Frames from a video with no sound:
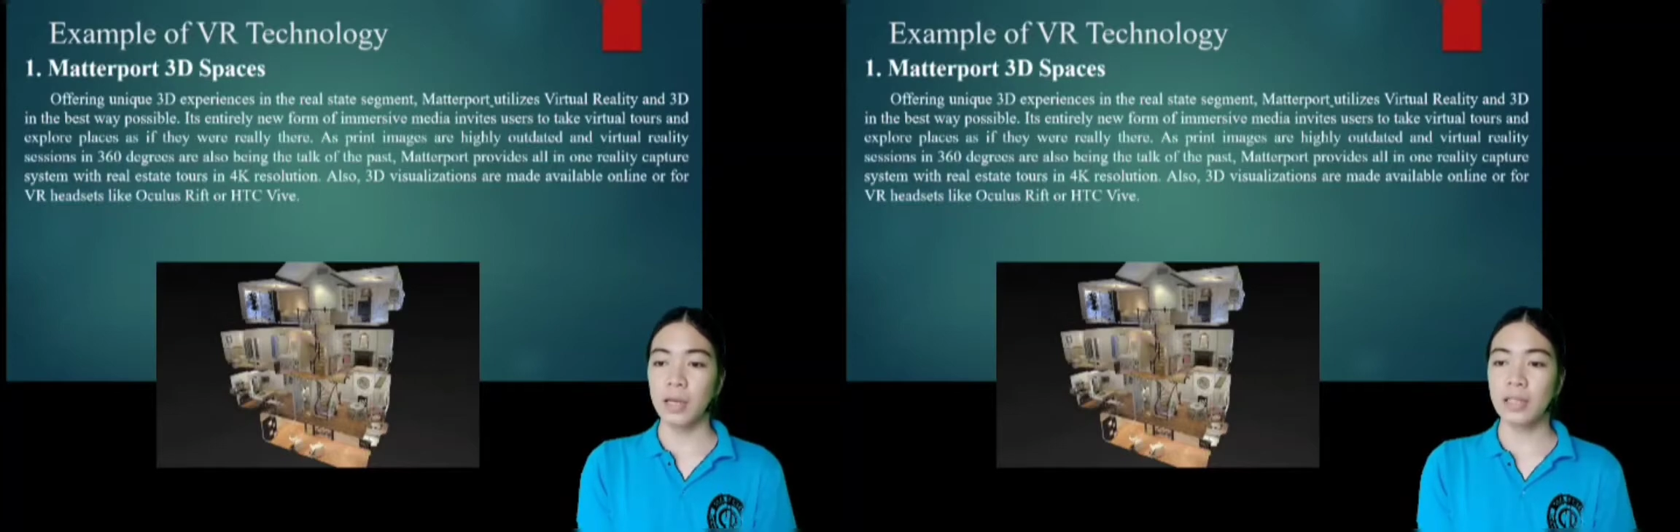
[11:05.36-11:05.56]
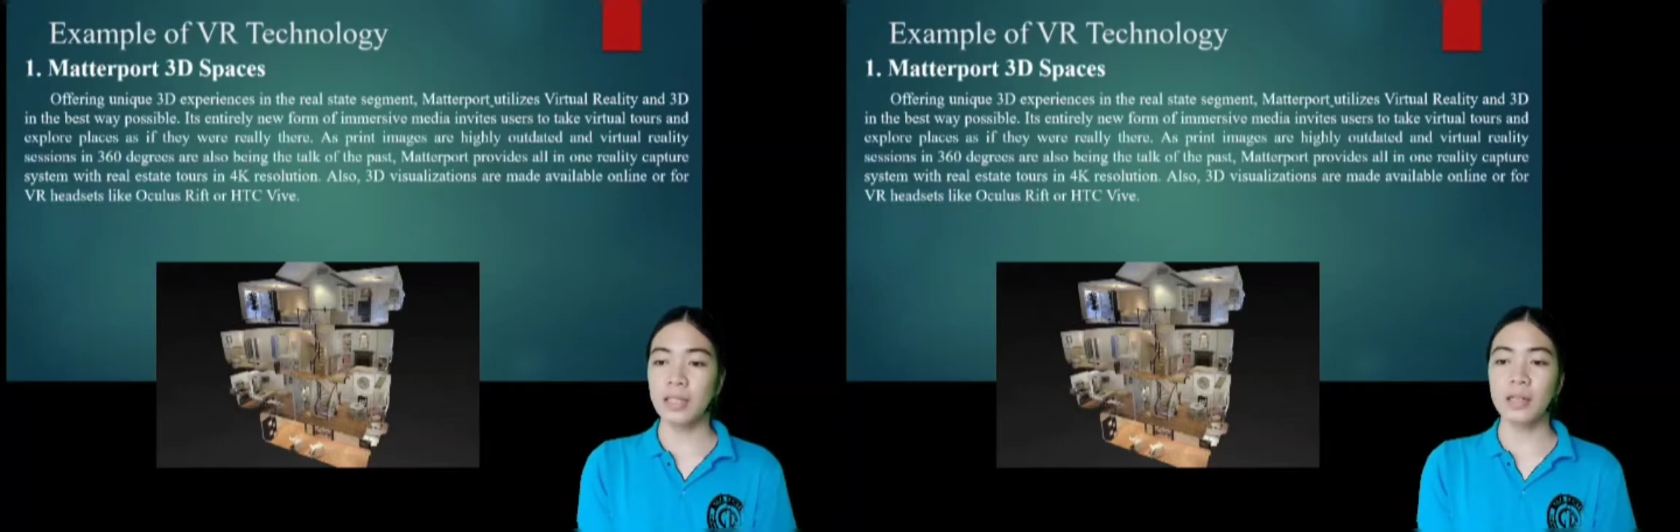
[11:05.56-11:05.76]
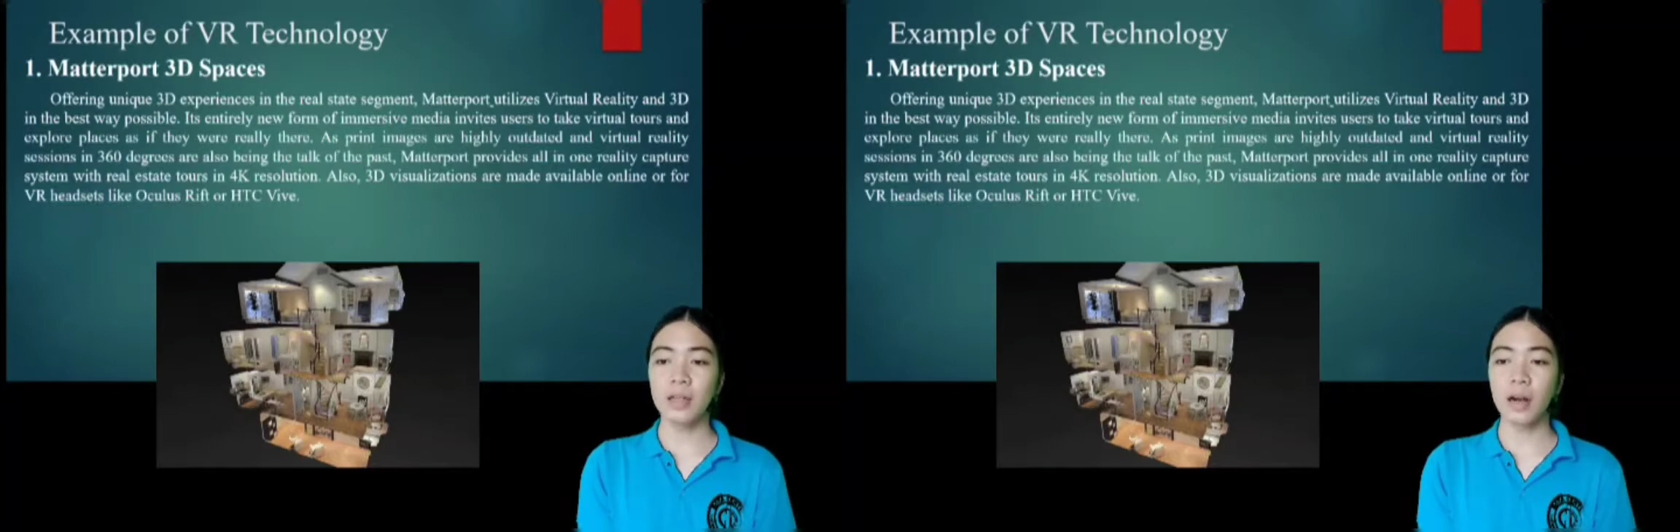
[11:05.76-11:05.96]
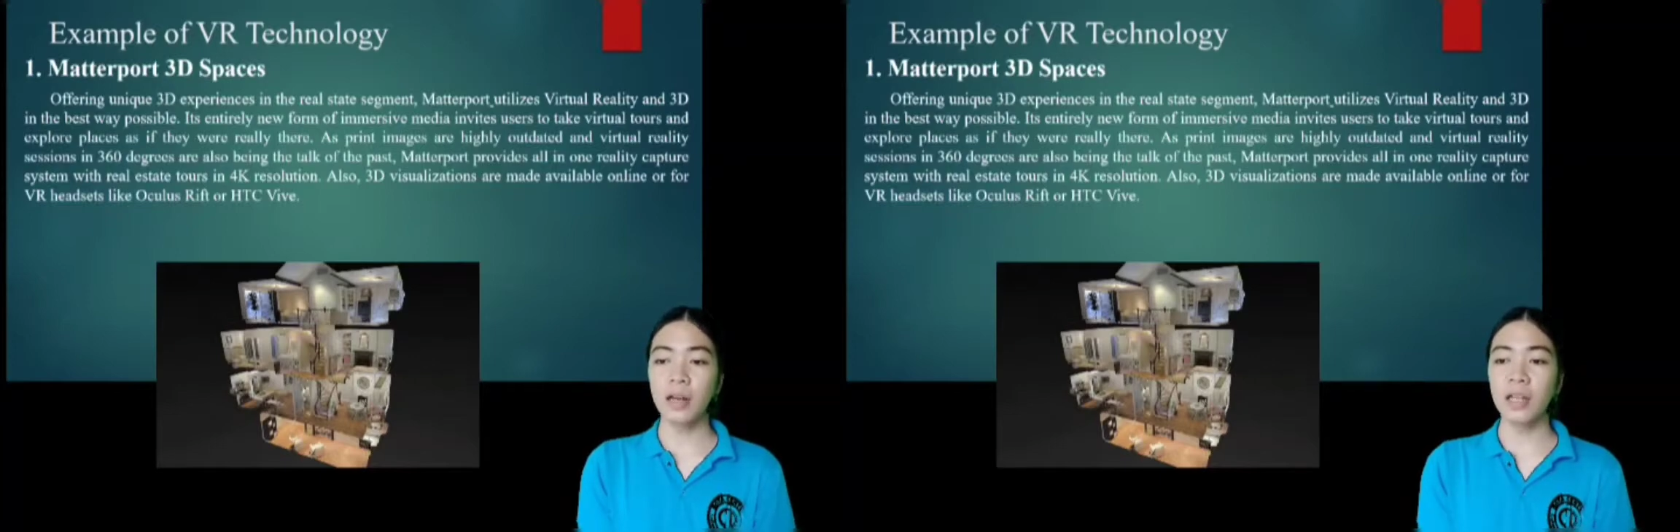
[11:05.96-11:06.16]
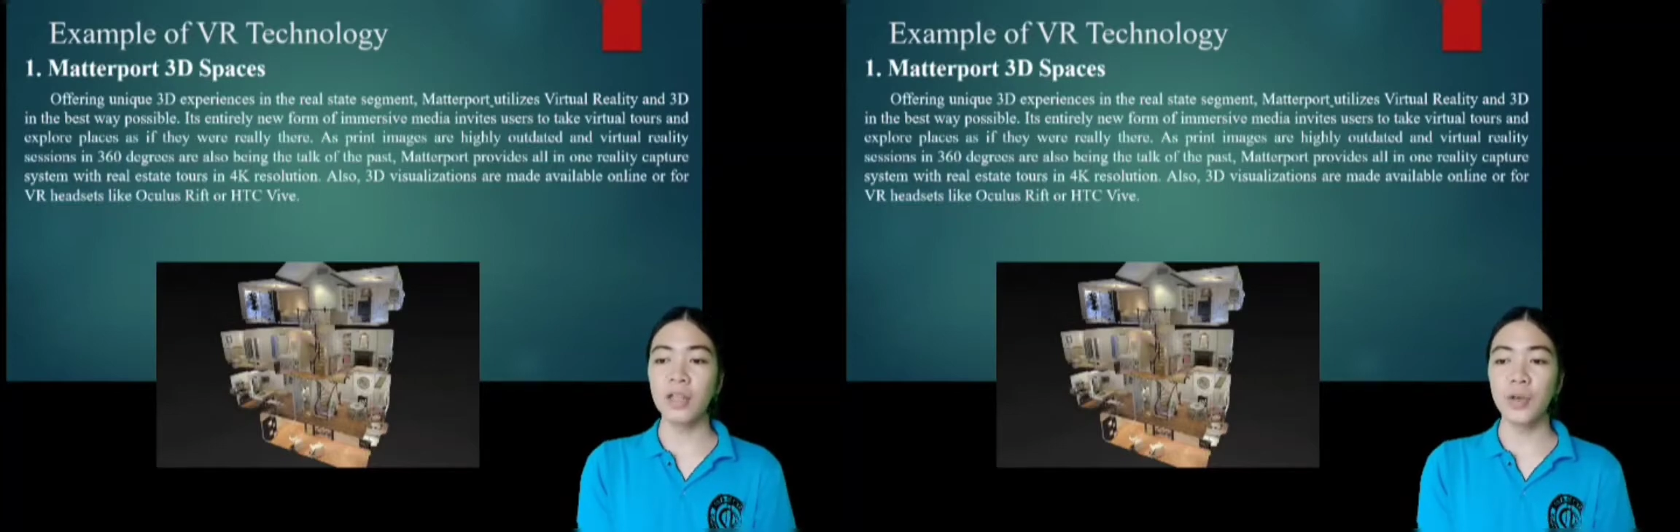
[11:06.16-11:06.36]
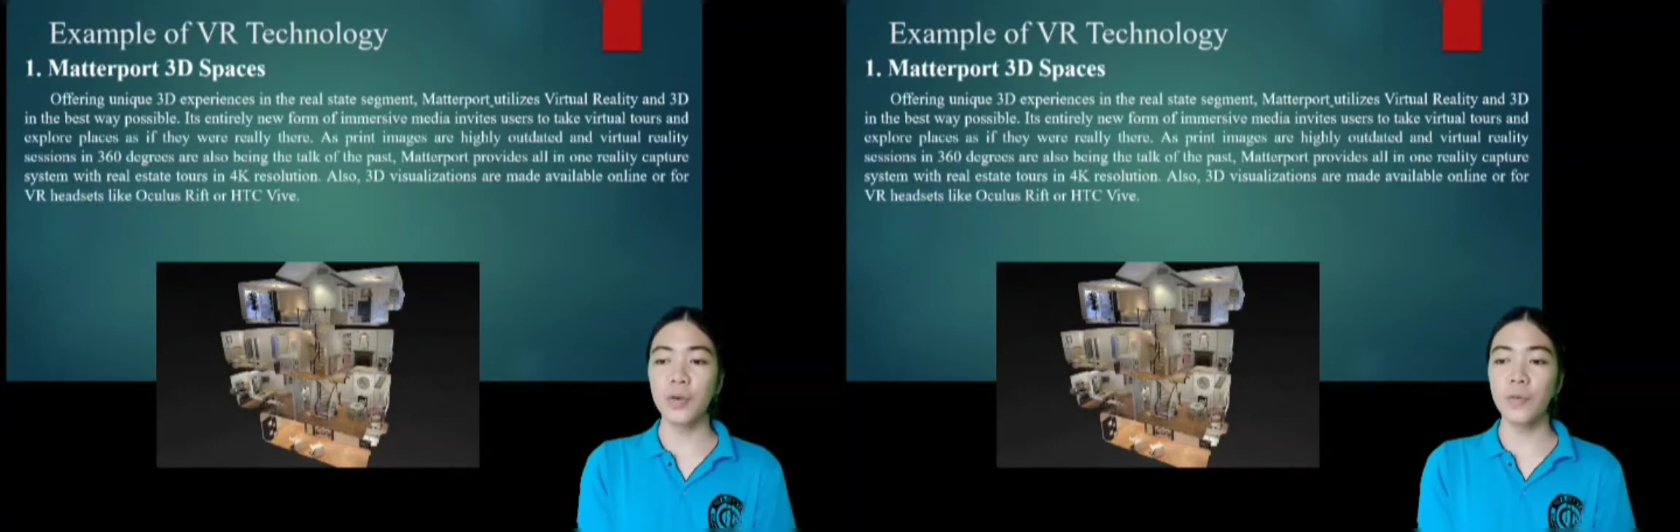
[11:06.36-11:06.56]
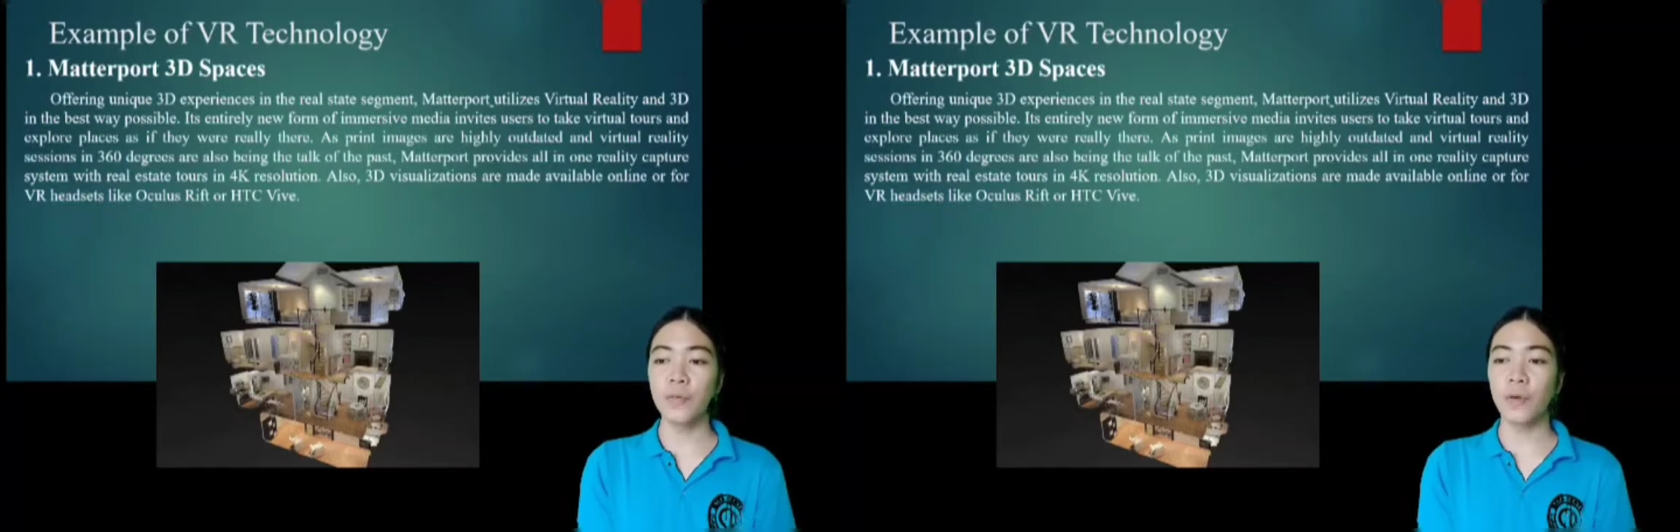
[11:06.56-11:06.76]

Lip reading: Its entirely new